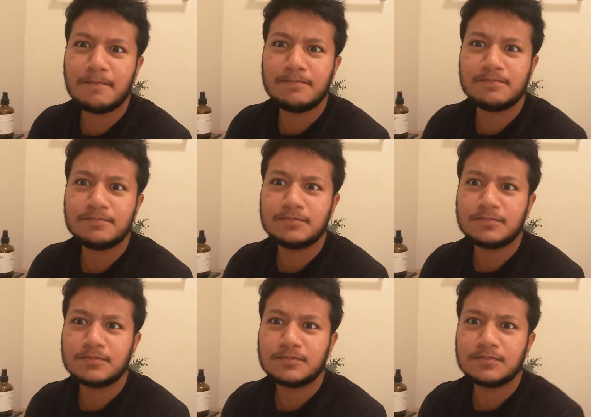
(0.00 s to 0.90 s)

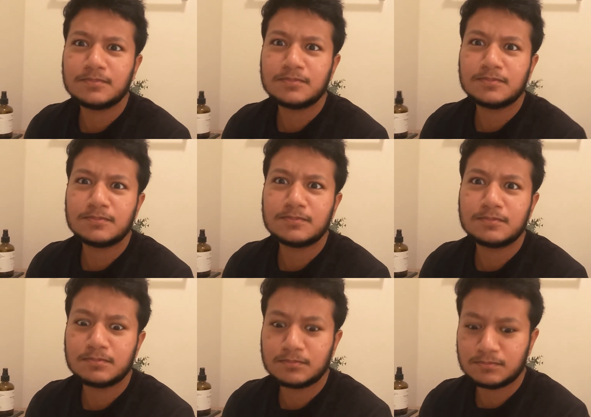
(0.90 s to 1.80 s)

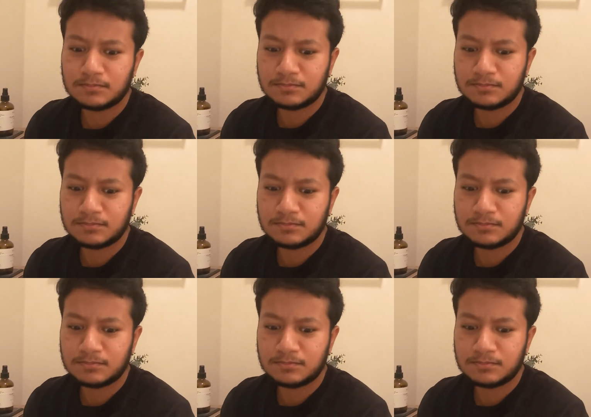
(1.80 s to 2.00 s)
(no one is talking)